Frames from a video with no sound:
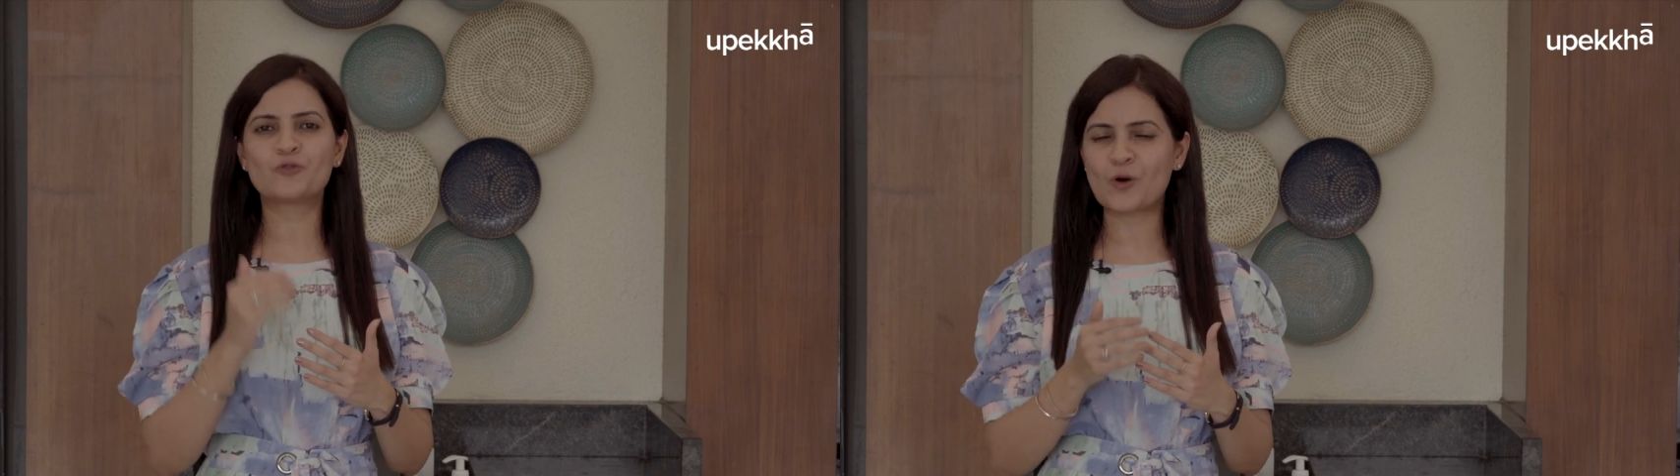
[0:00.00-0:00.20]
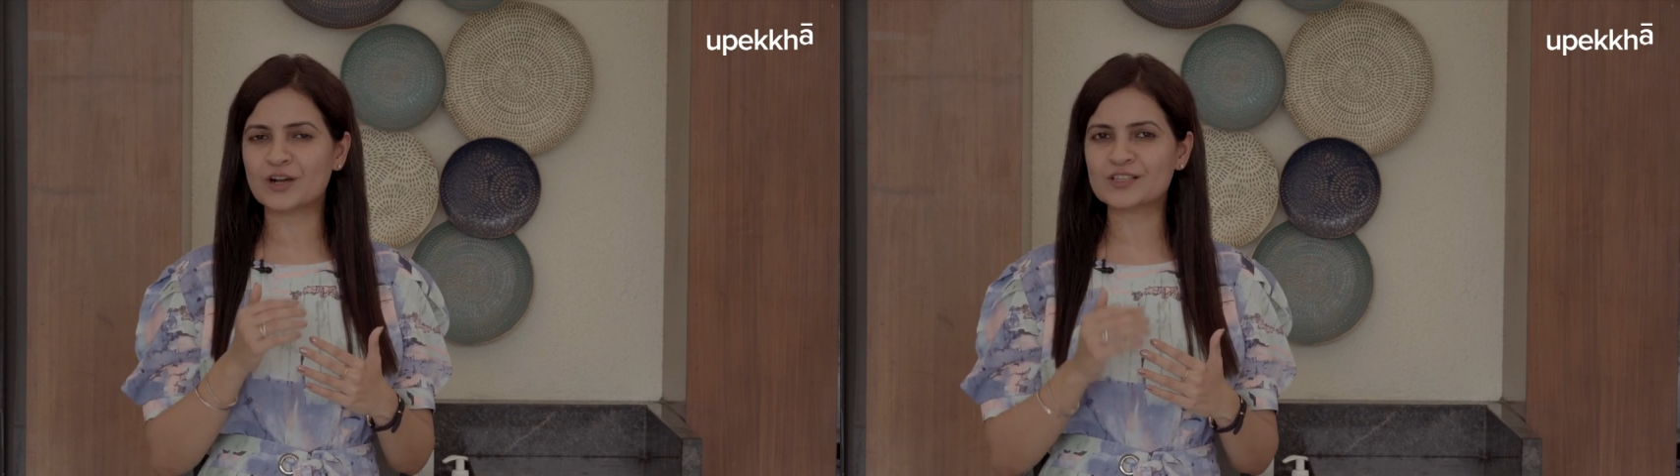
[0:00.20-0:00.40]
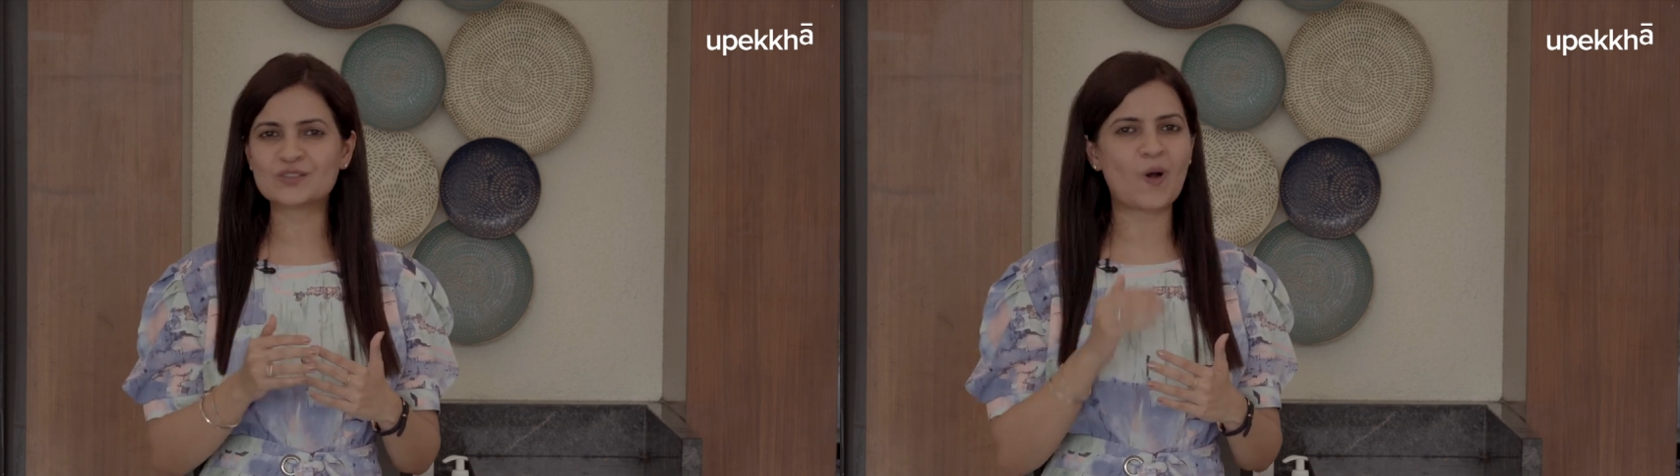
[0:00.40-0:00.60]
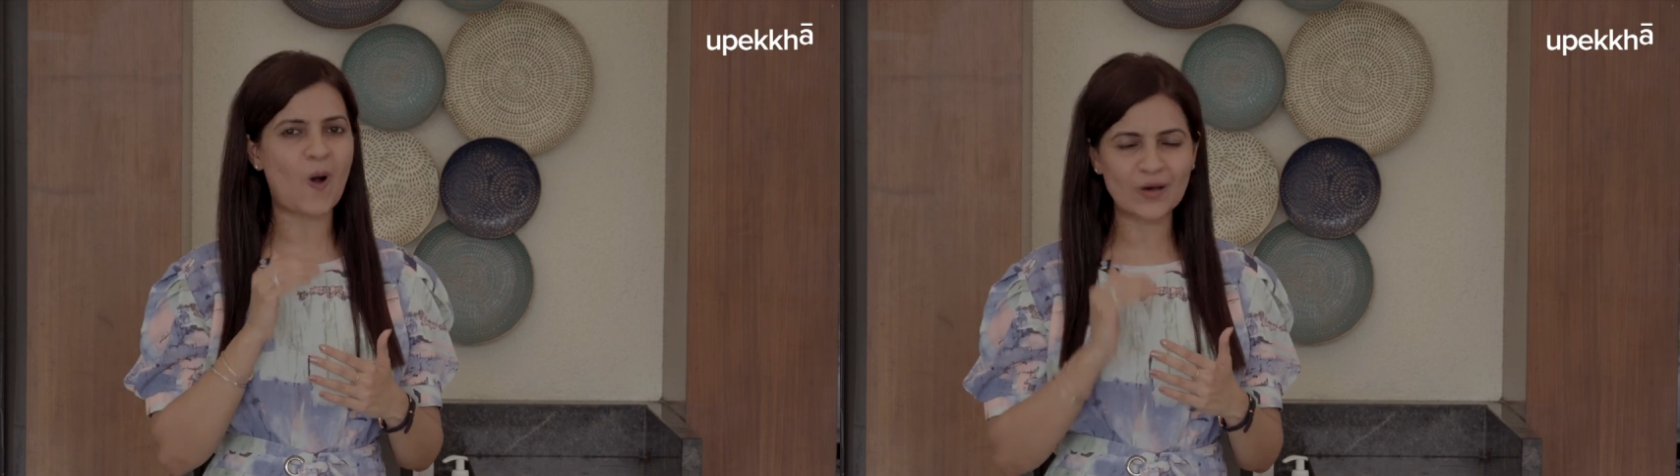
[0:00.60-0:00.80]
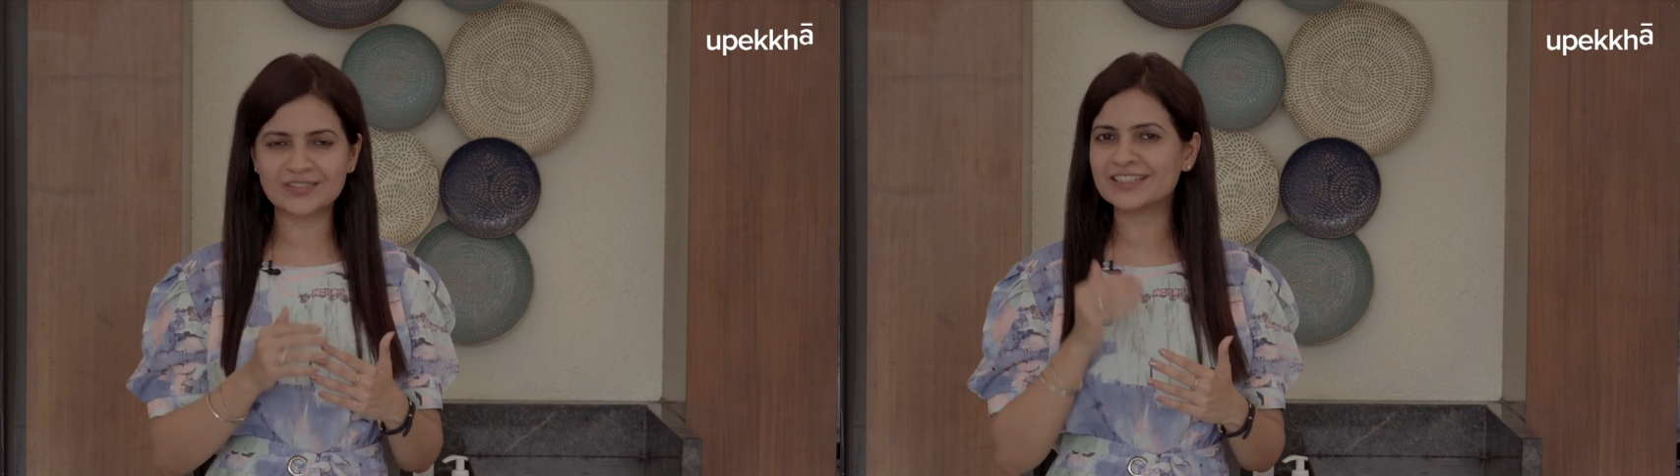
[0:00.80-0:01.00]
focus
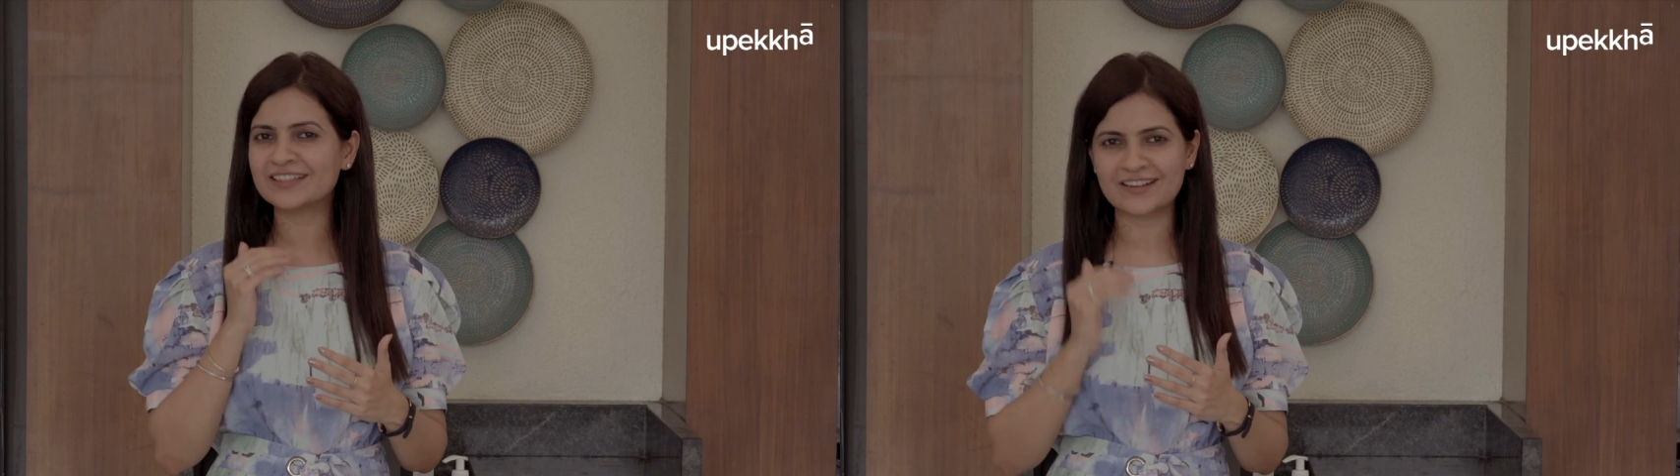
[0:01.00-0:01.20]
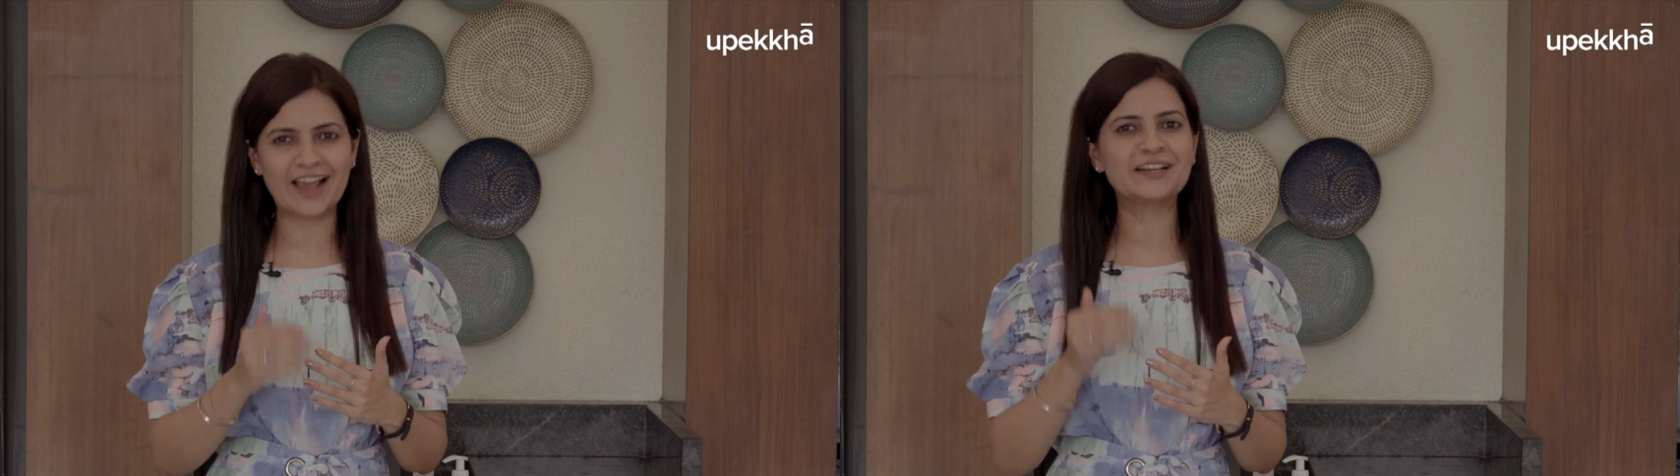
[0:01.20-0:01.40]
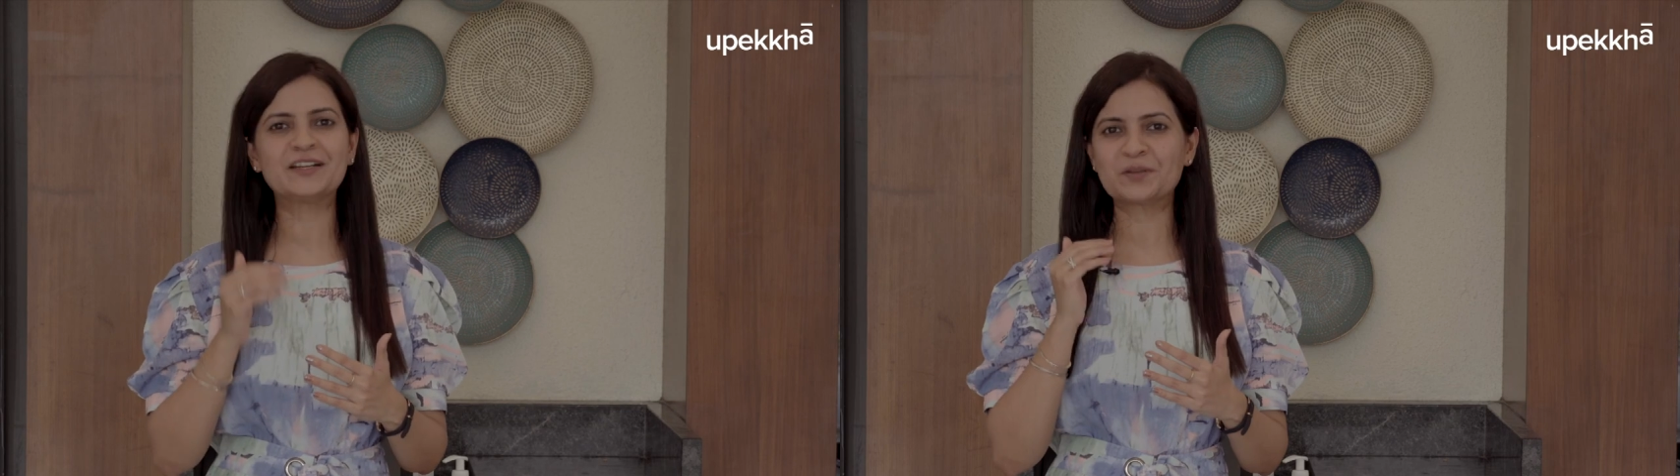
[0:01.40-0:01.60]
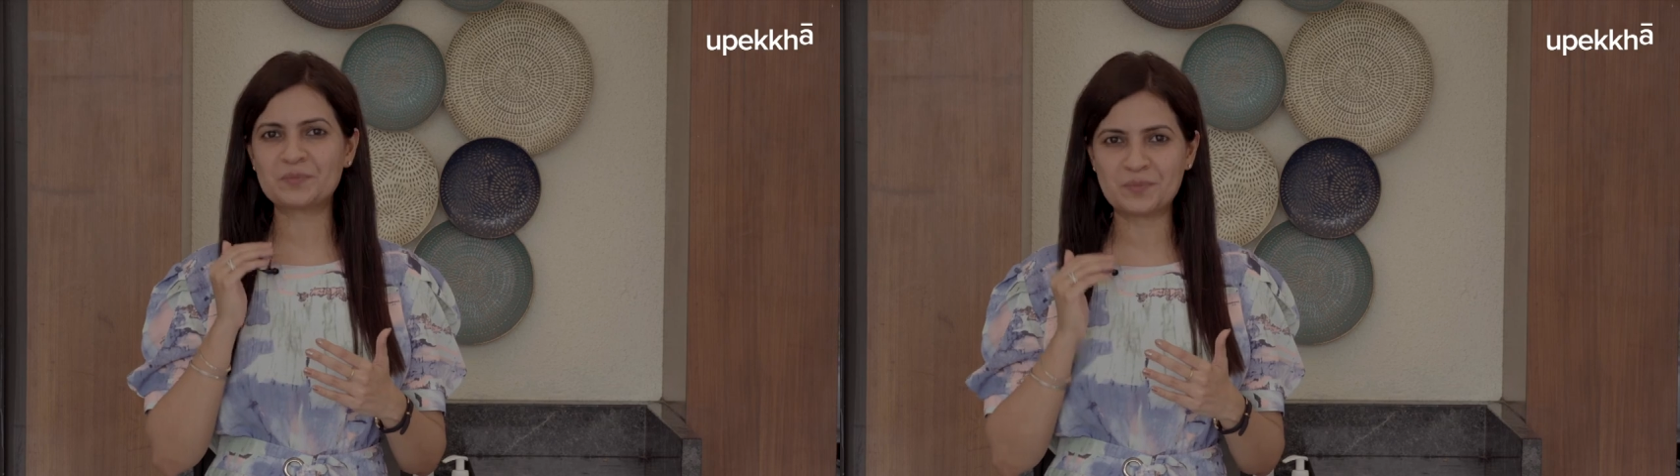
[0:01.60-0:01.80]
on the right